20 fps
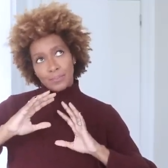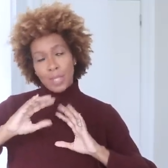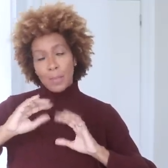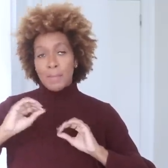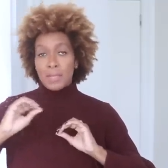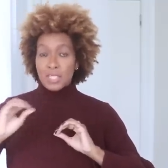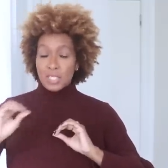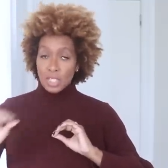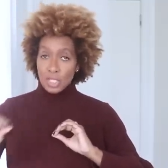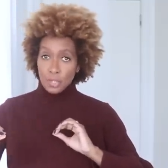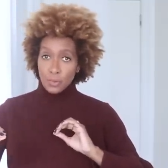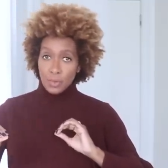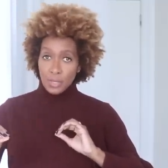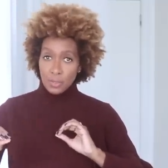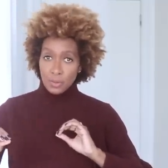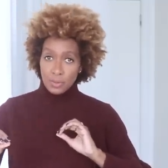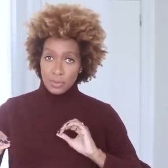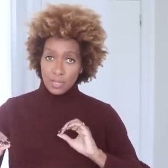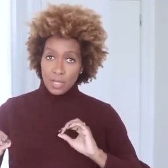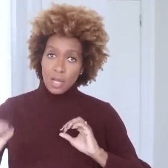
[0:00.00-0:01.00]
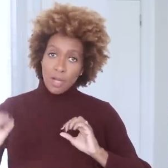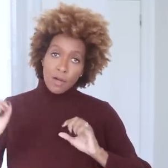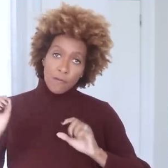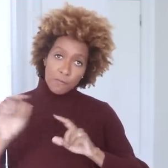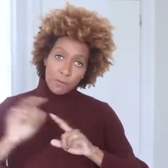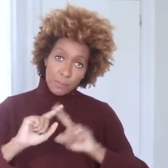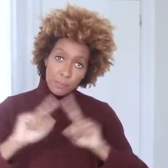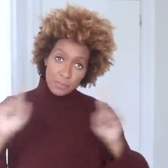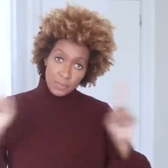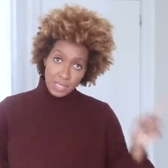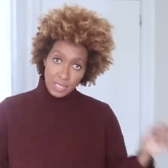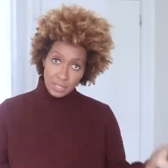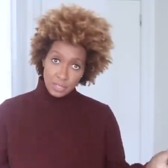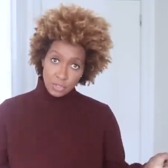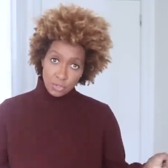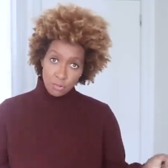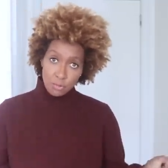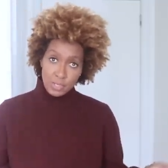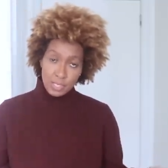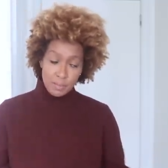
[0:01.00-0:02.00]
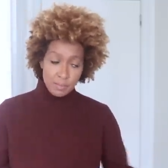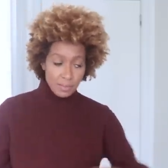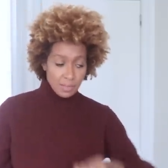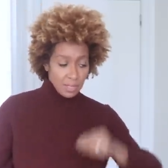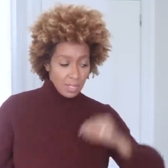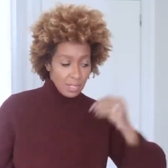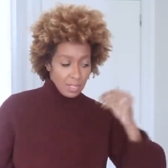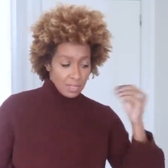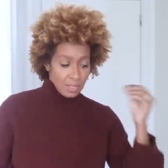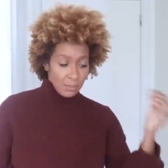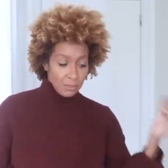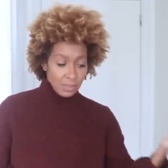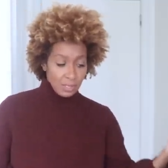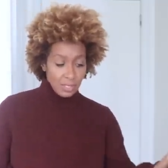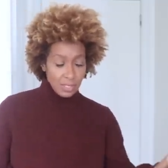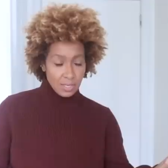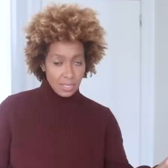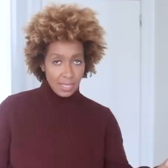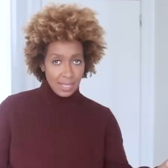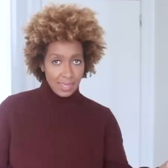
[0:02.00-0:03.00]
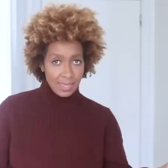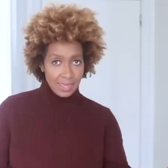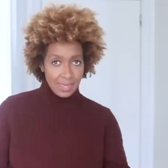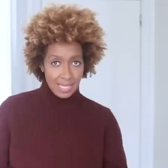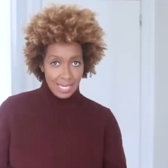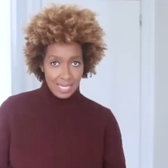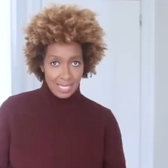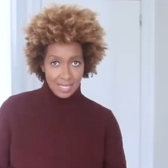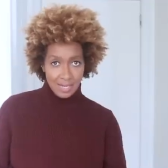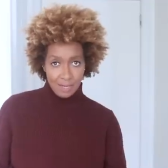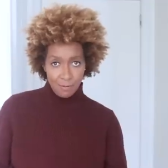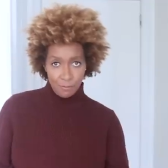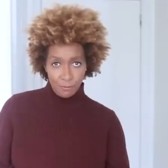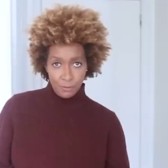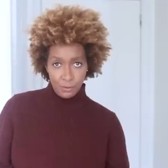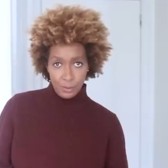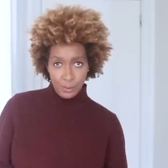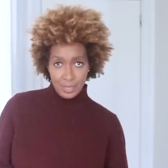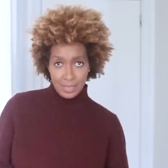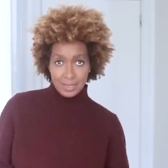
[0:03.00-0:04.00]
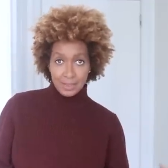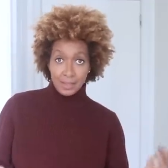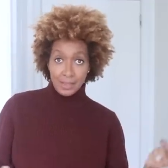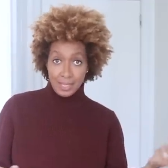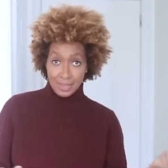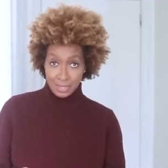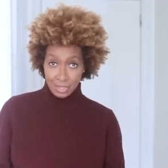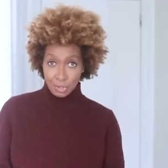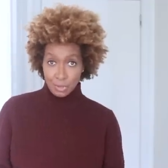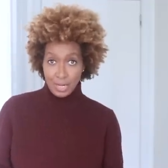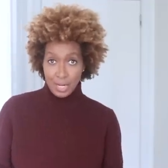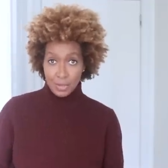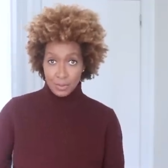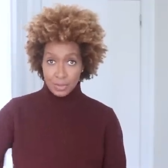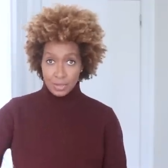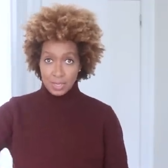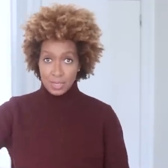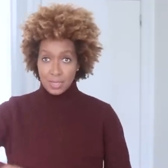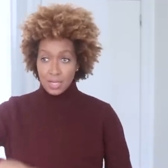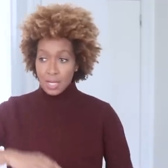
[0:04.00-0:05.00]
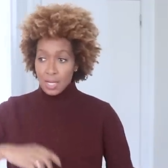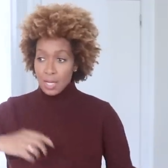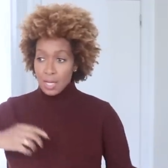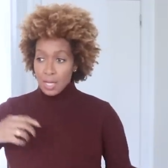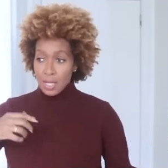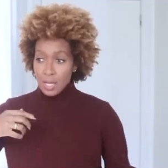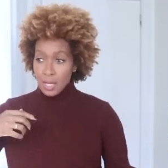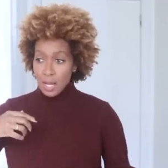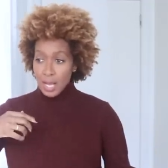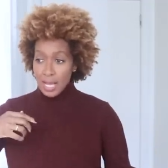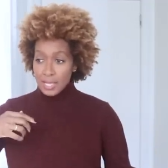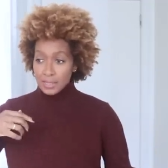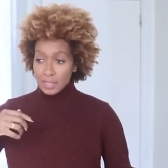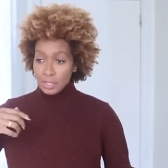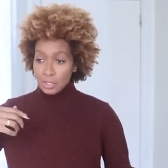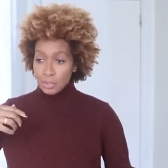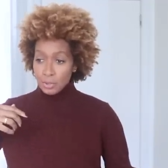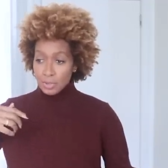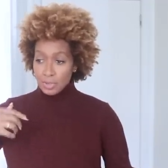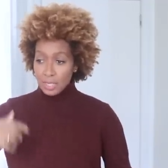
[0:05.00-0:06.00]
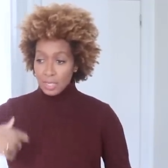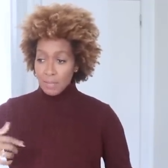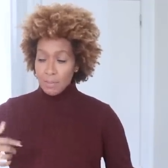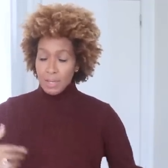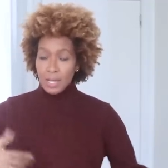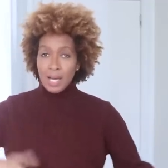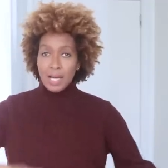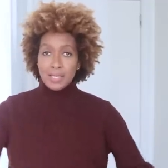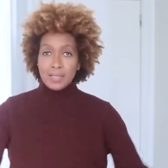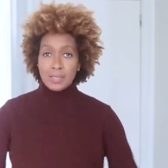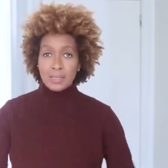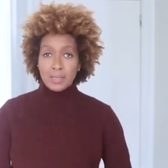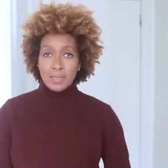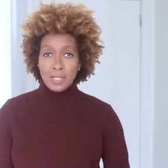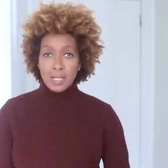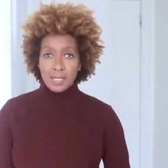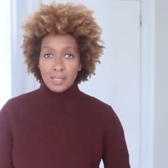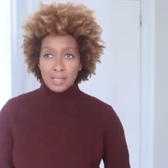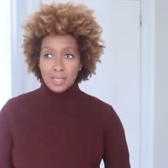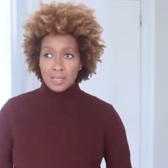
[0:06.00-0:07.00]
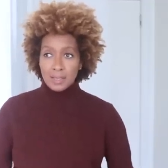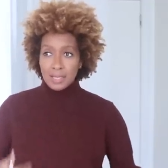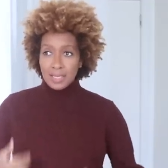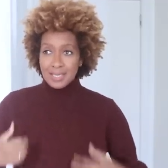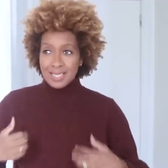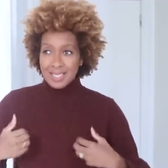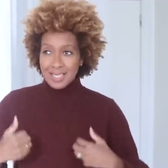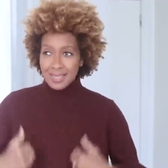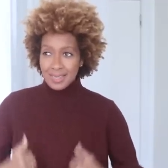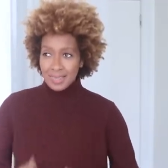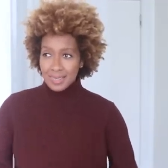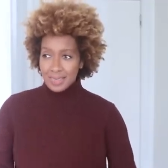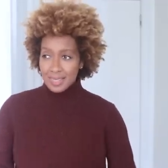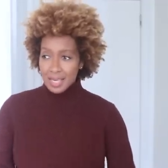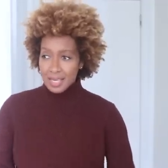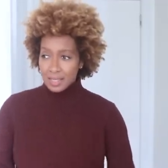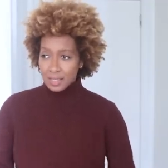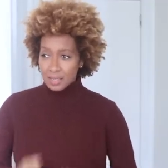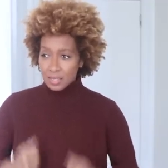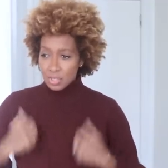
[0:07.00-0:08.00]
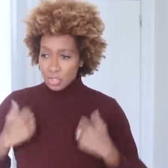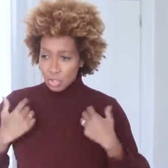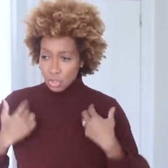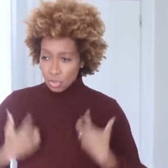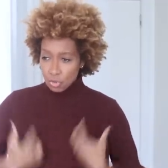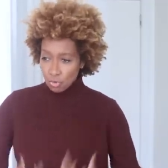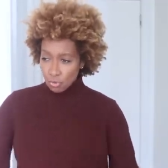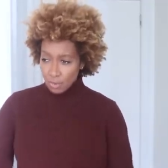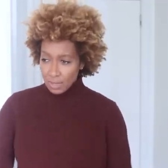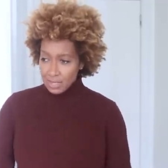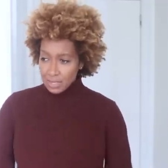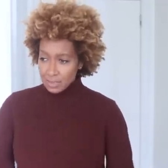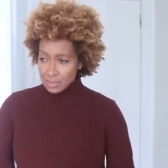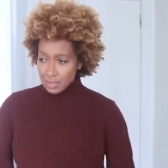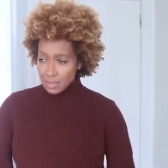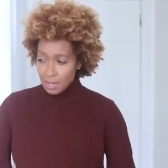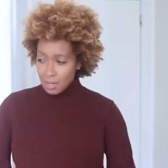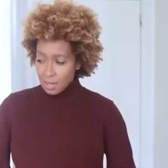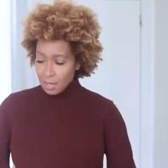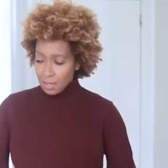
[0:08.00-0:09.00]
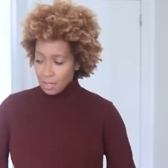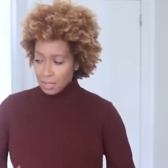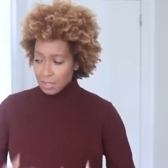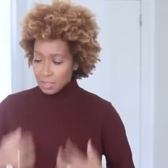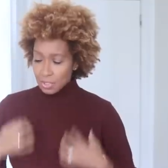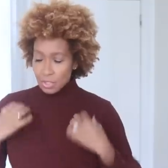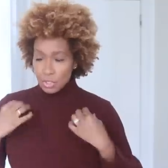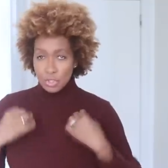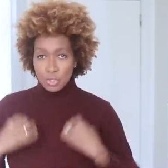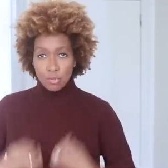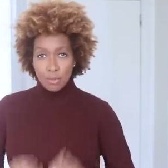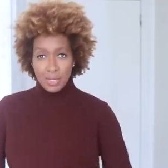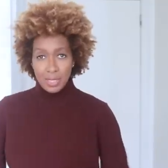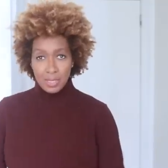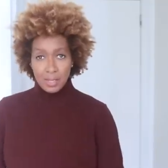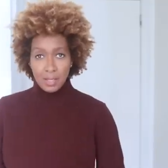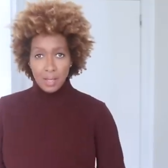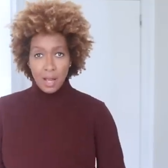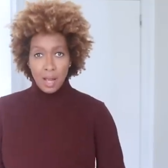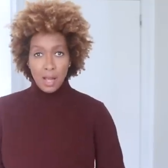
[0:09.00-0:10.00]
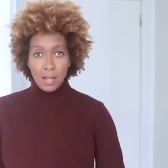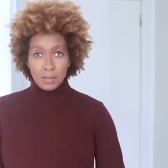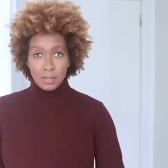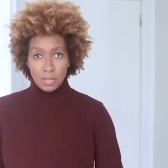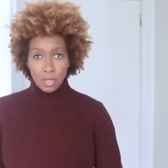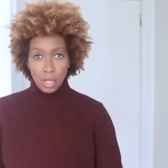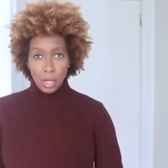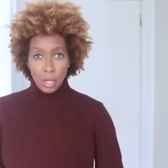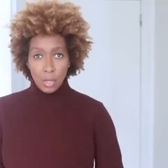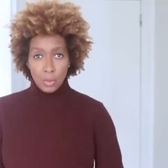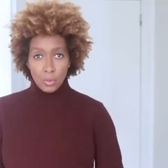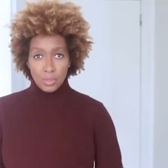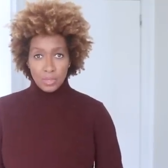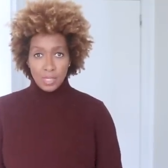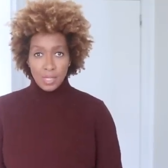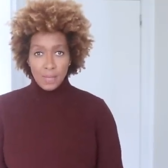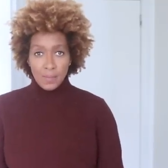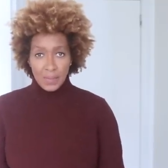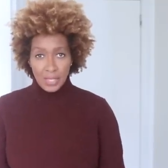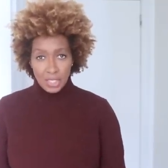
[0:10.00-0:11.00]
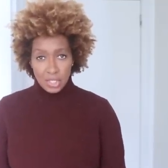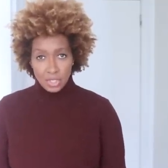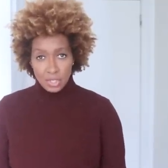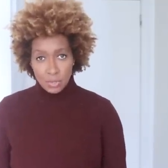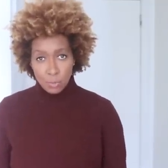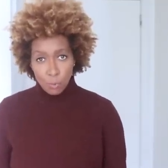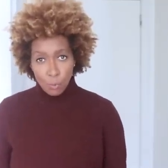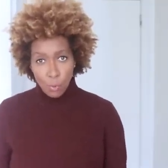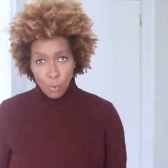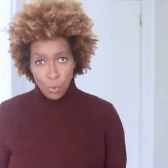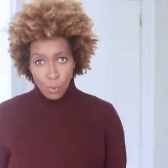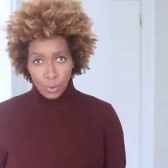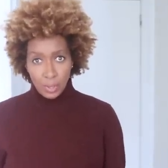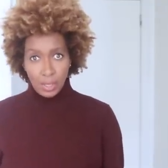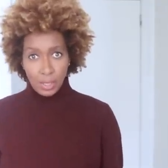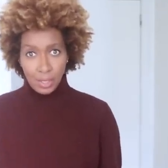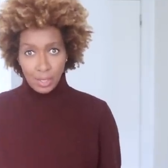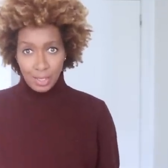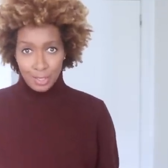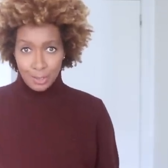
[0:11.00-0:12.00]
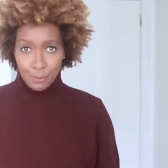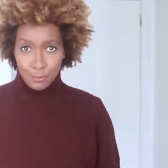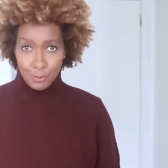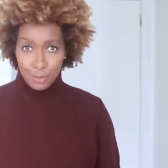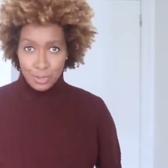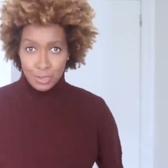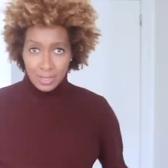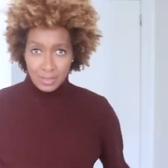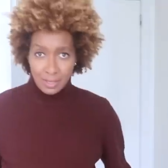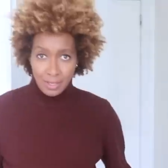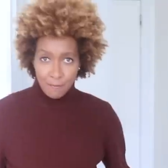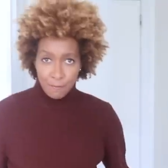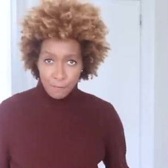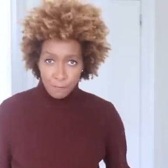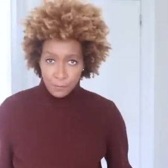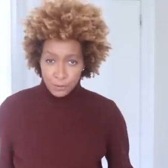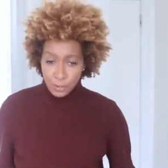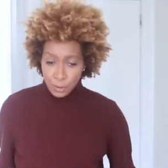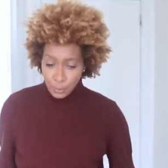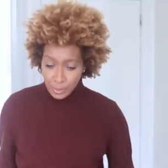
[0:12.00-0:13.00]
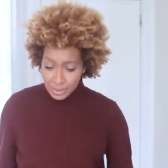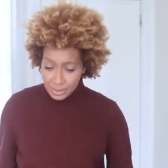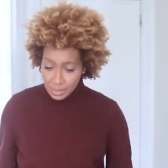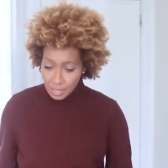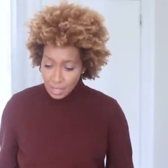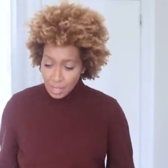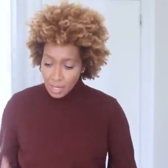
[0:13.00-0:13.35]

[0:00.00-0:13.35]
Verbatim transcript: materials from the extremes. Something that's like thin and fluid, like the trousers, and then you team it underneath a nice thick, straight, uh, straight cut coat. And you're just walking and you've just got that fluid